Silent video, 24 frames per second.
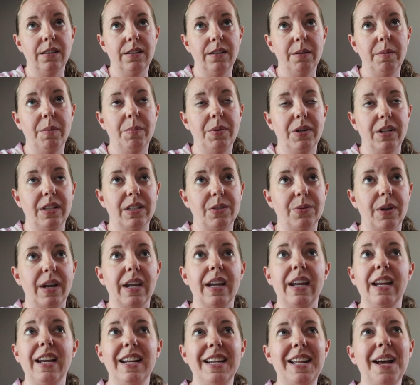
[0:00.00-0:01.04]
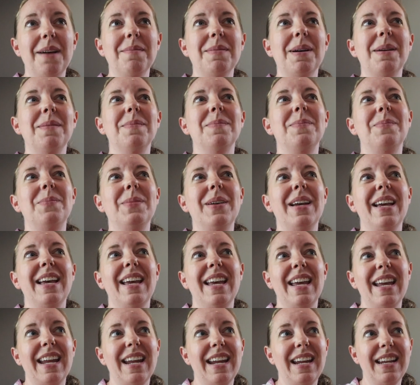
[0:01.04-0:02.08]
let me put it this way. Anytime I'm
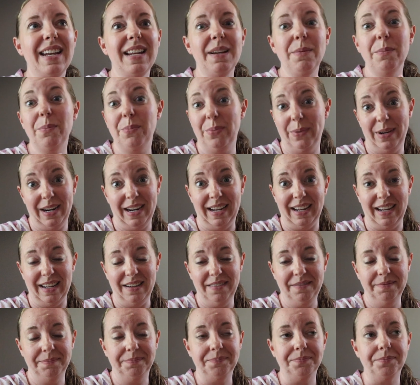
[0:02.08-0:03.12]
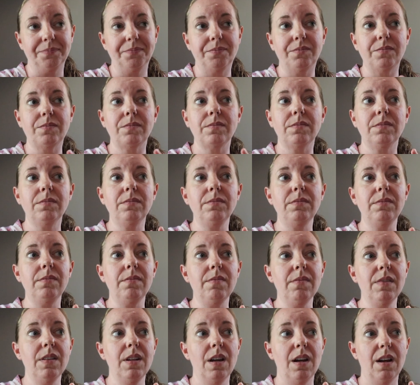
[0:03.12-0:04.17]
eating bread
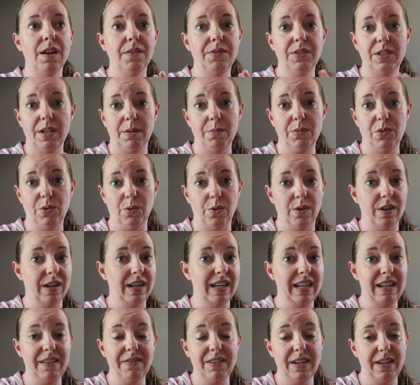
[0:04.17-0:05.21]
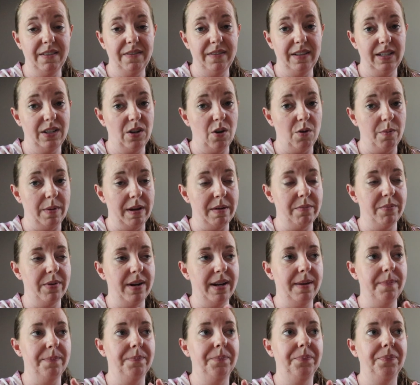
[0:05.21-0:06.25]
of some sort, even if it's homemade
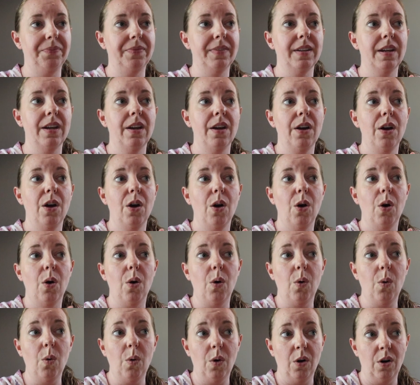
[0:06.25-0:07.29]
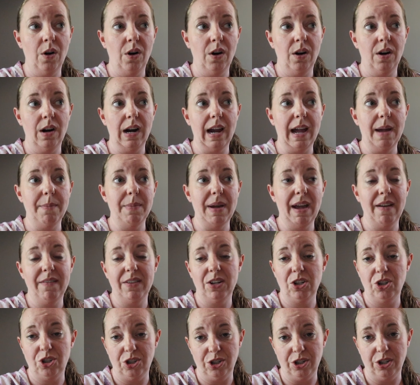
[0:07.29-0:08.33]
bread, or I'm
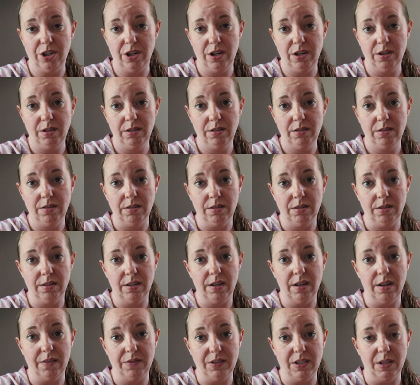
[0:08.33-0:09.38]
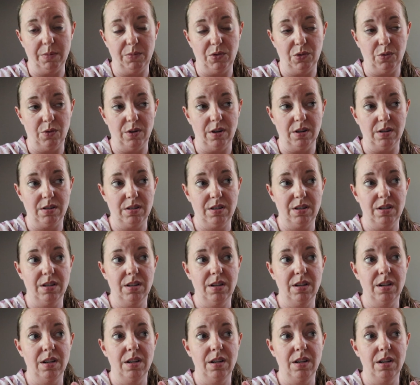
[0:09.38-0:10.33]
having sugar of some sort,